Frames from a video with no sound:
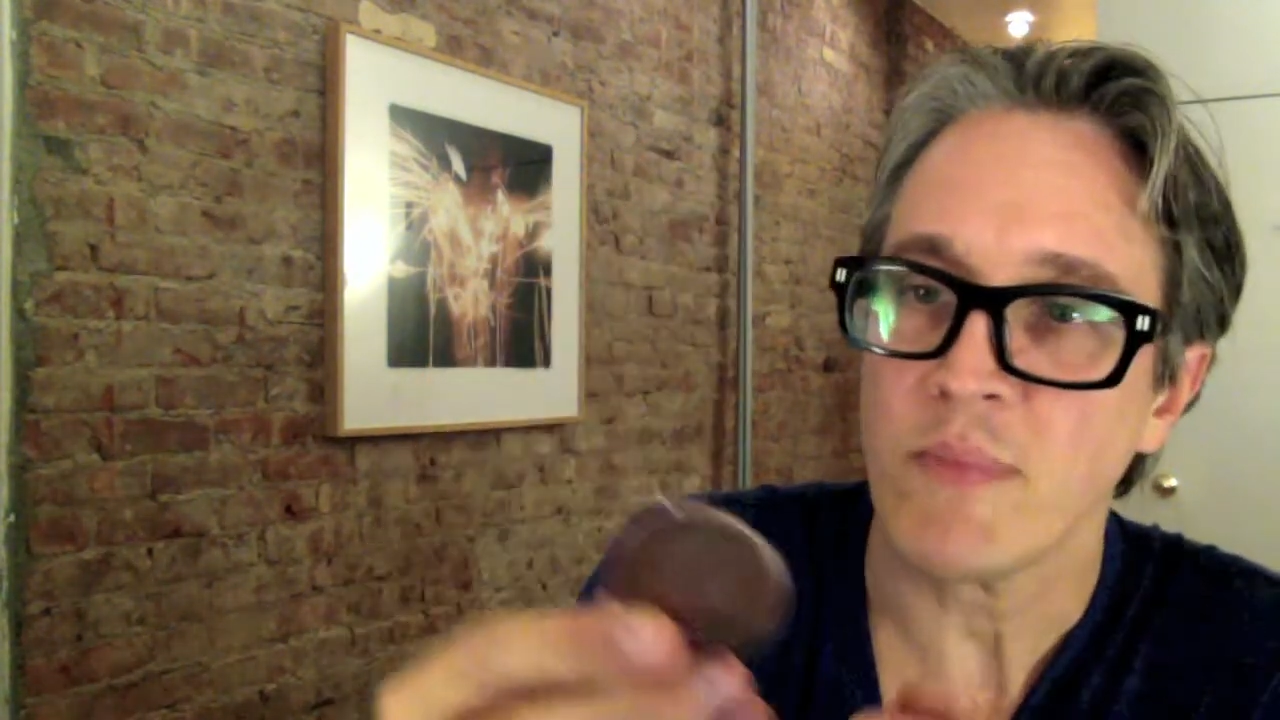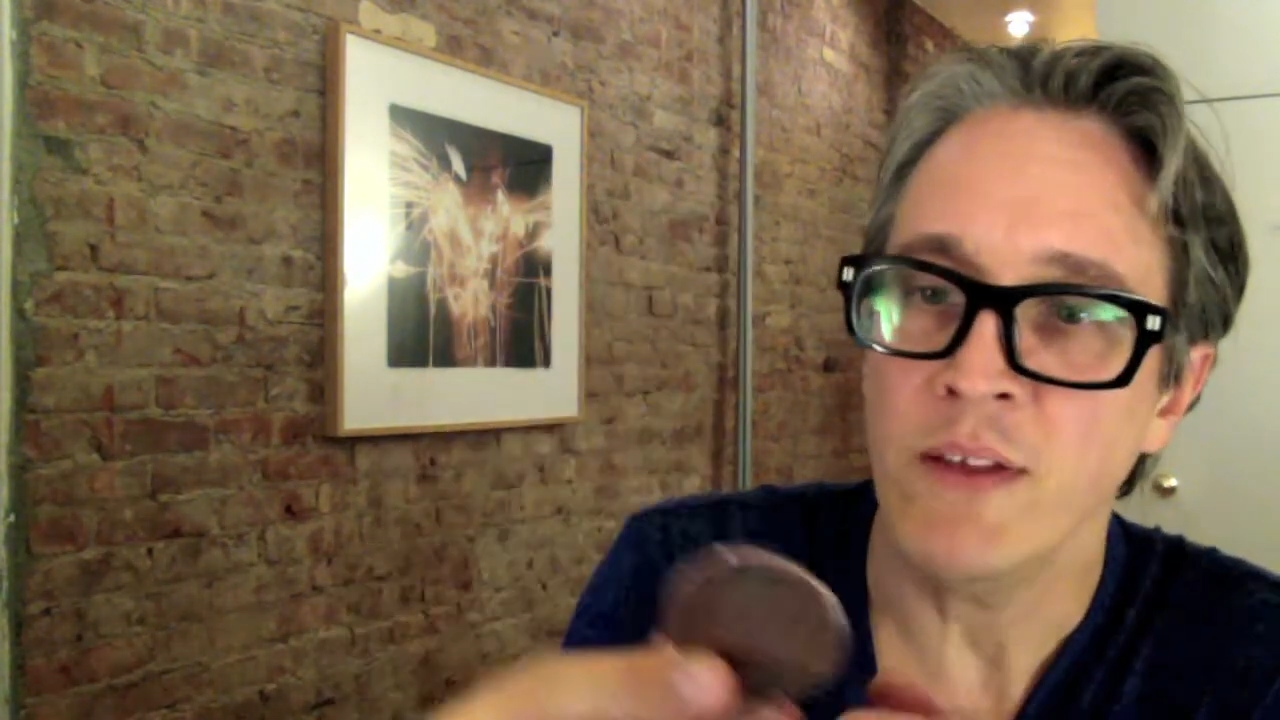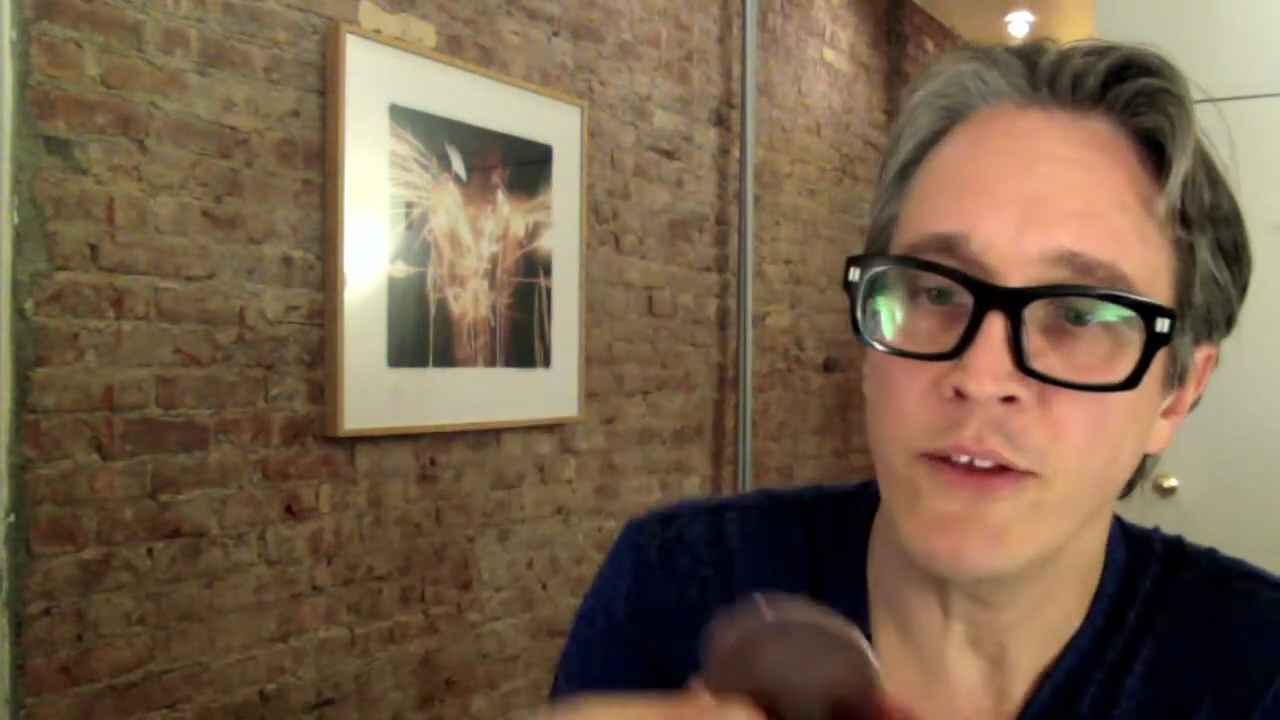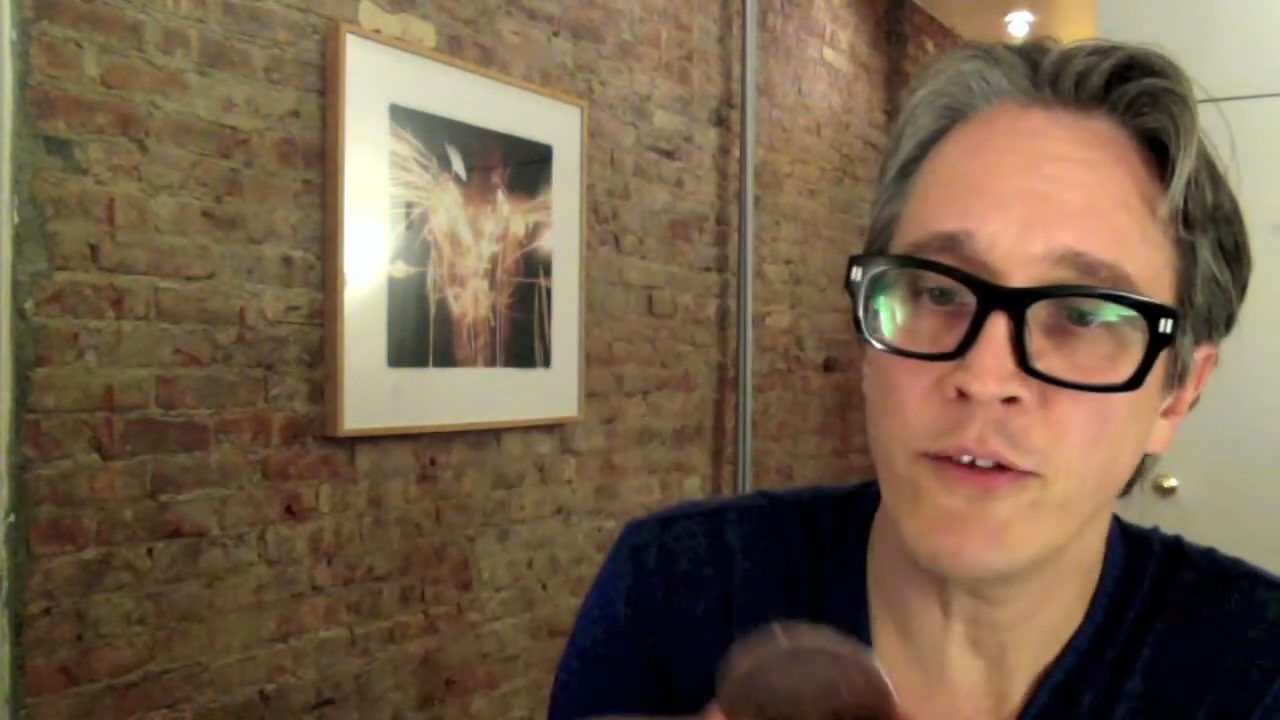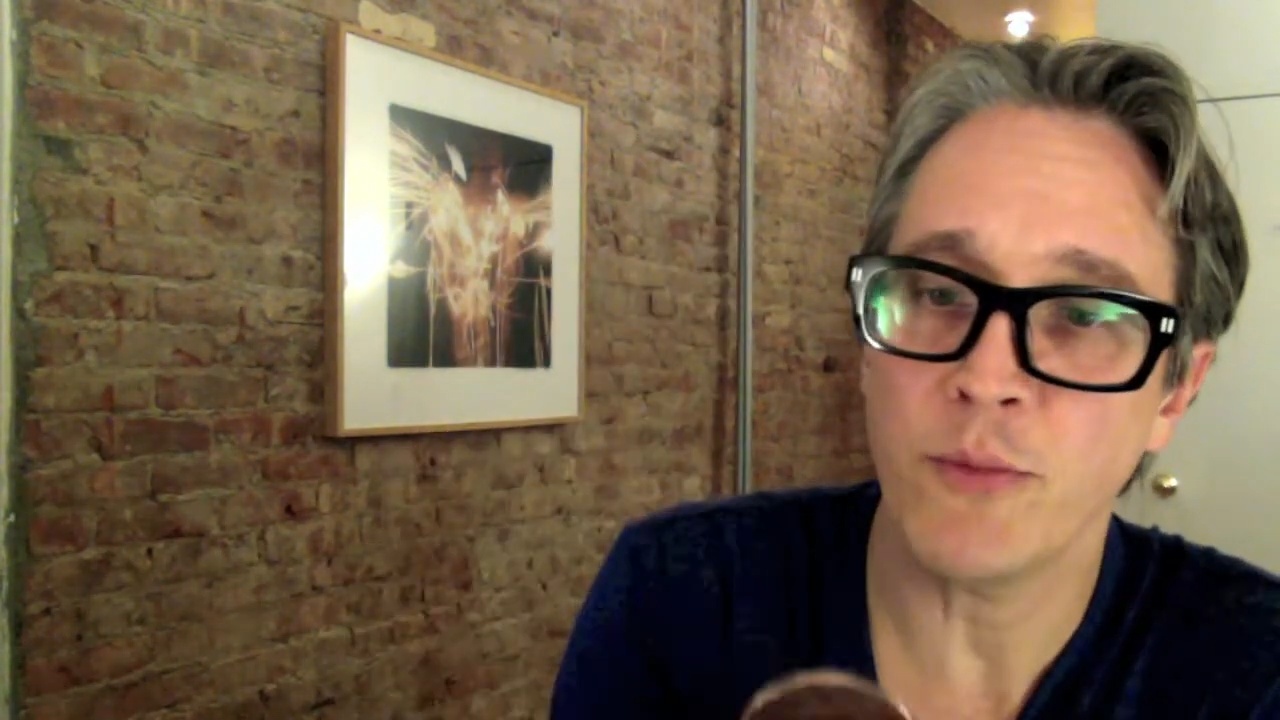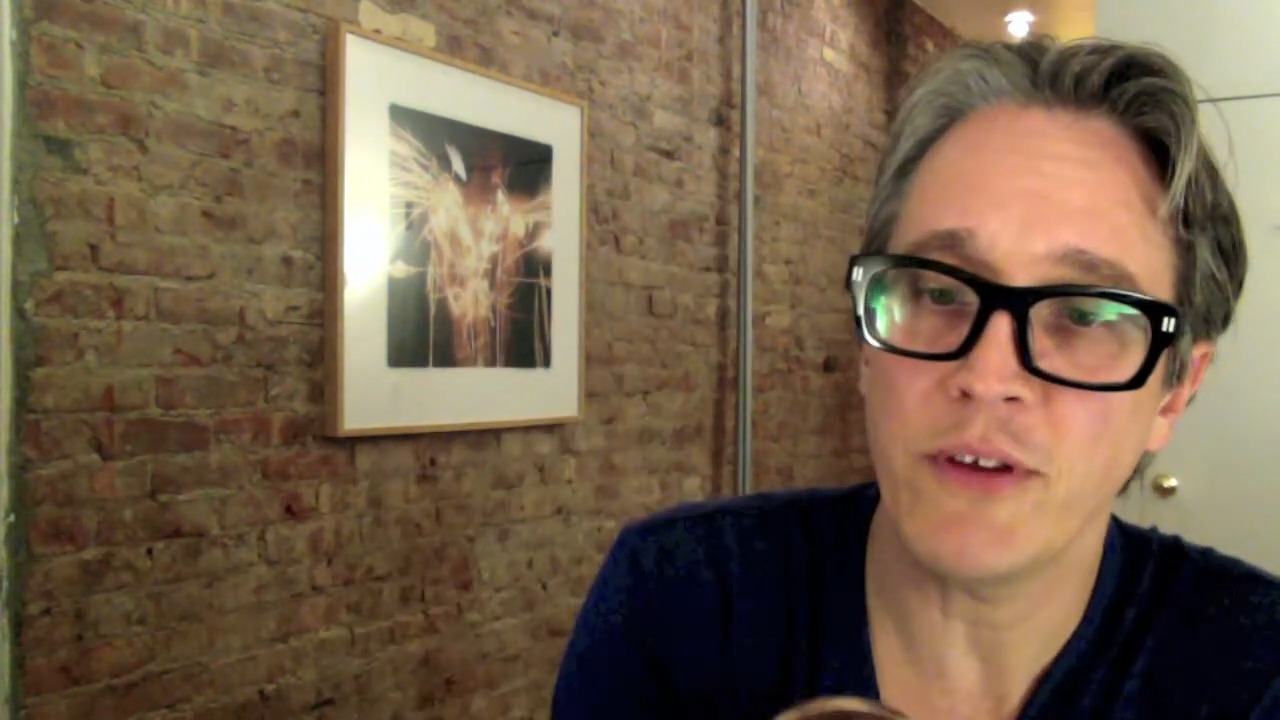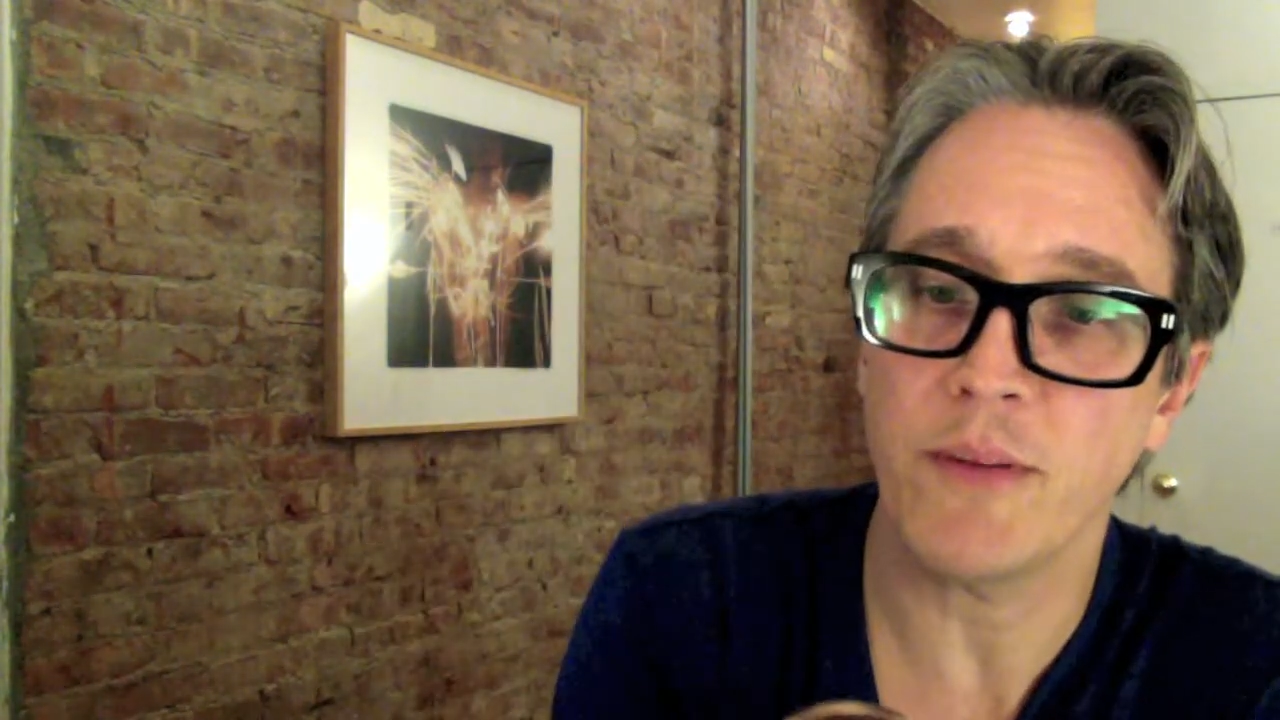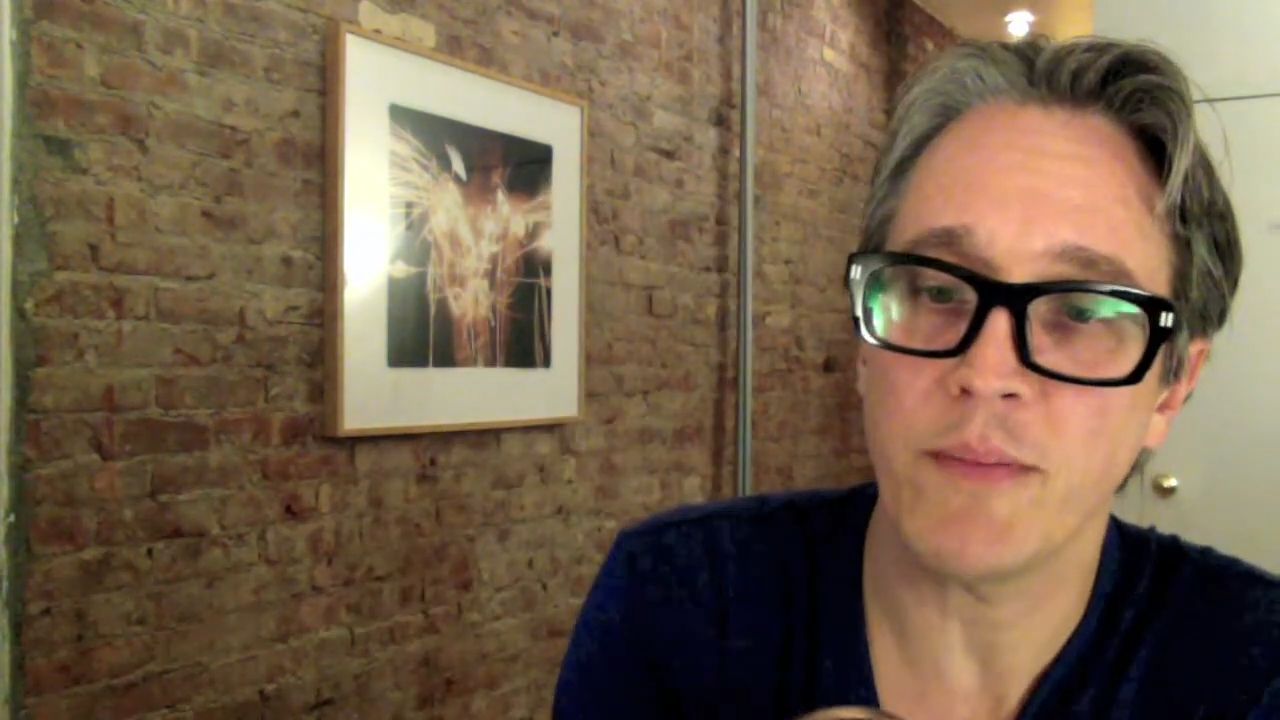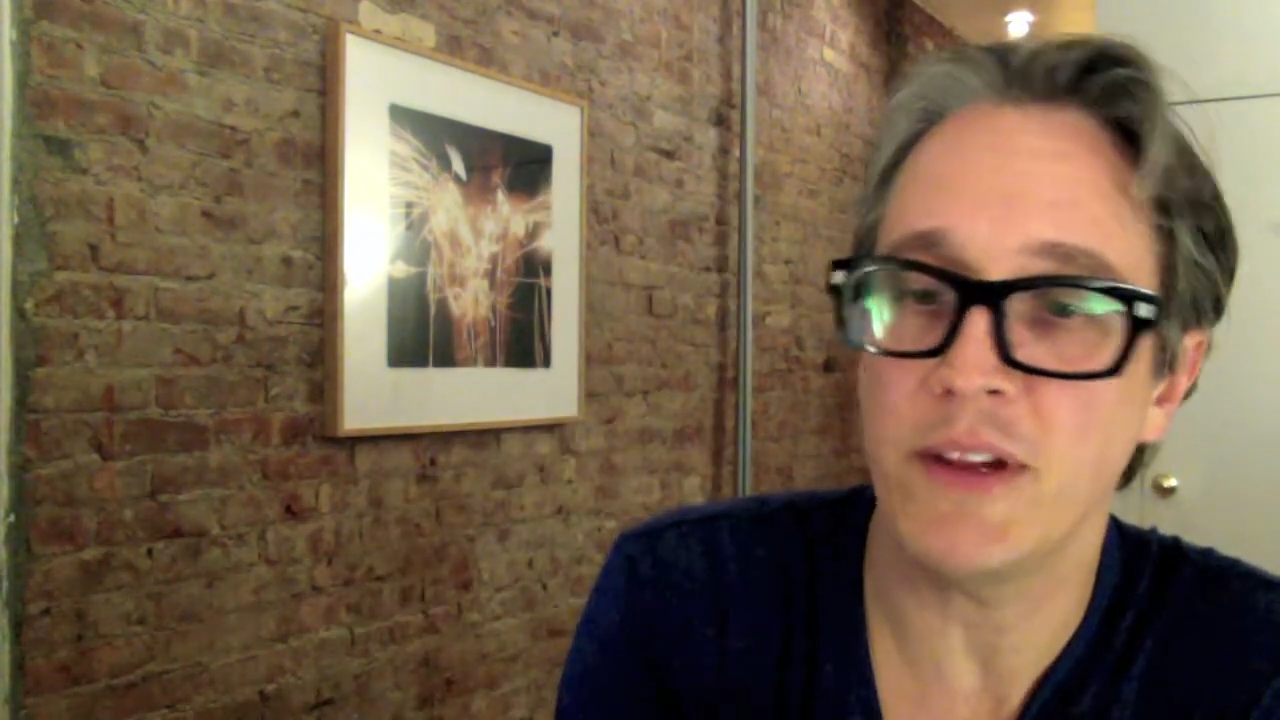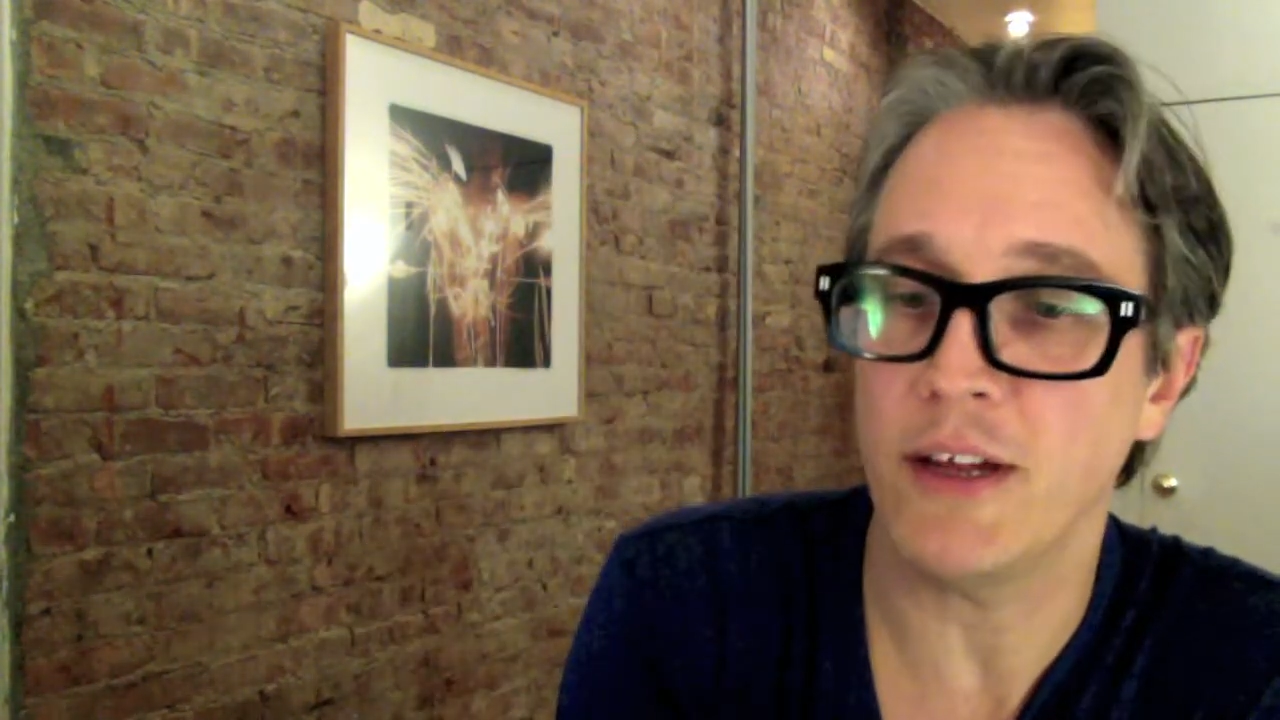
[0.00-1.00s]
this will be
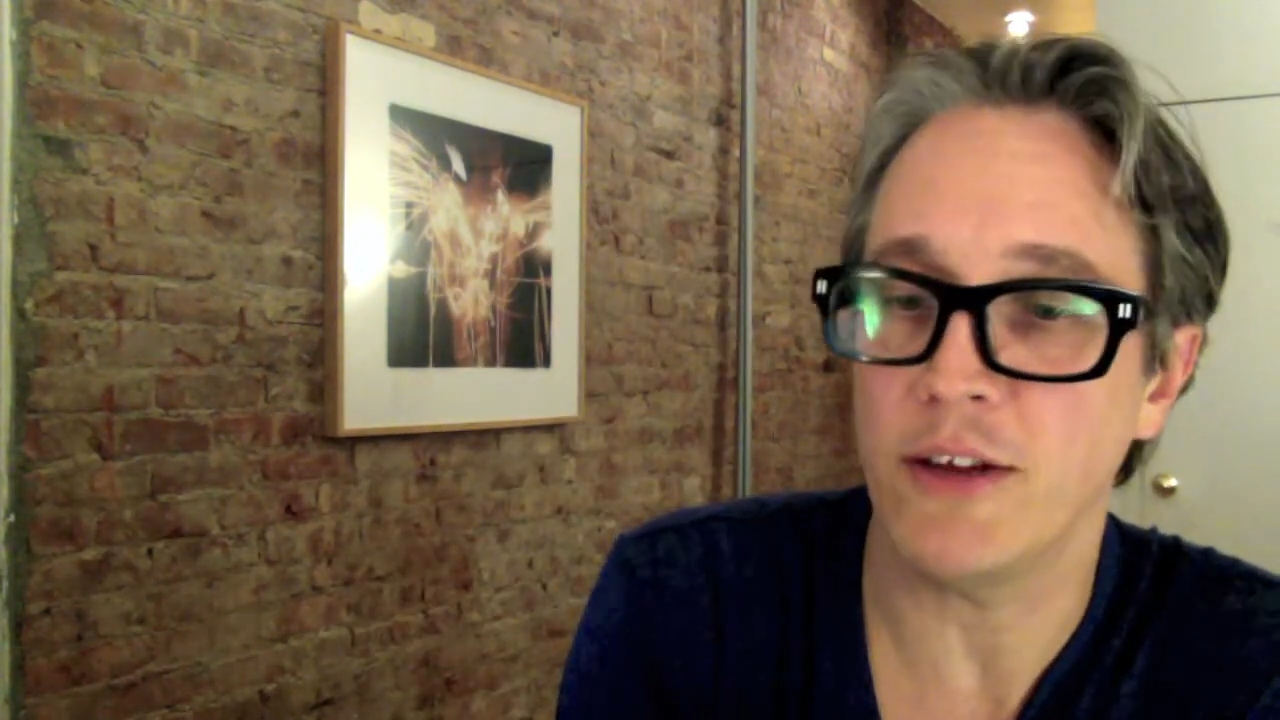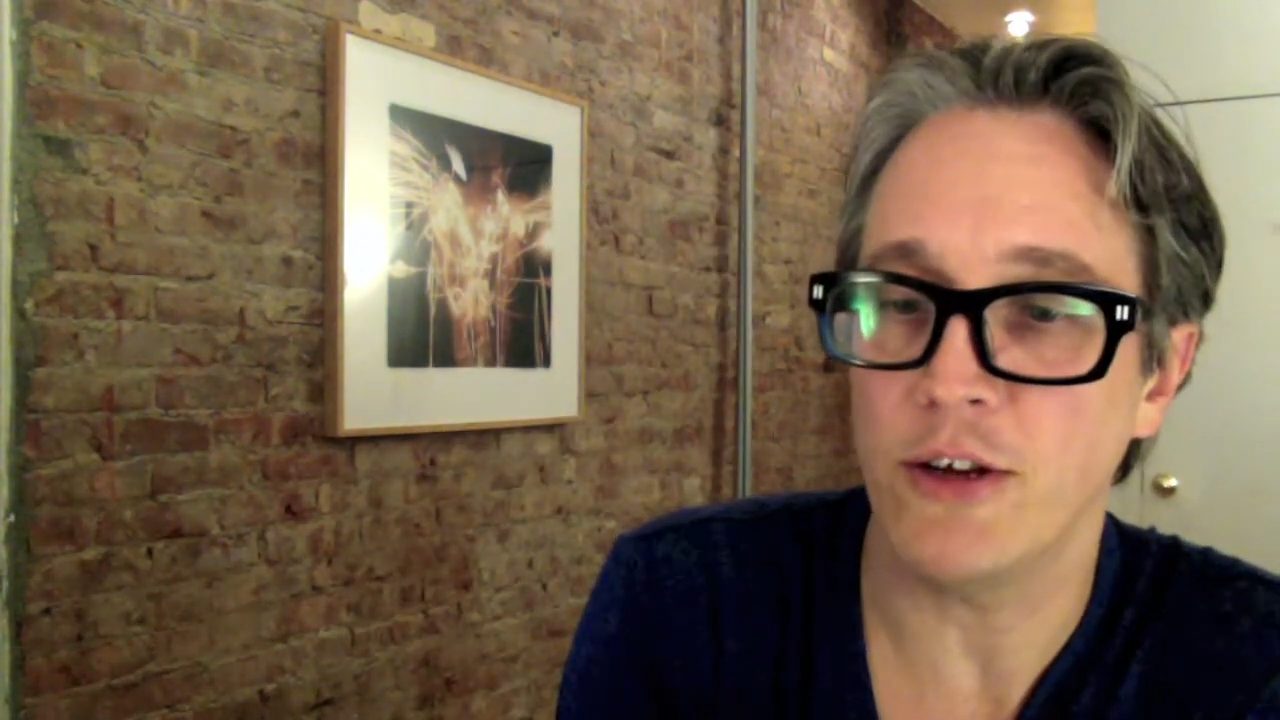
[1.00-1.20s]
something that,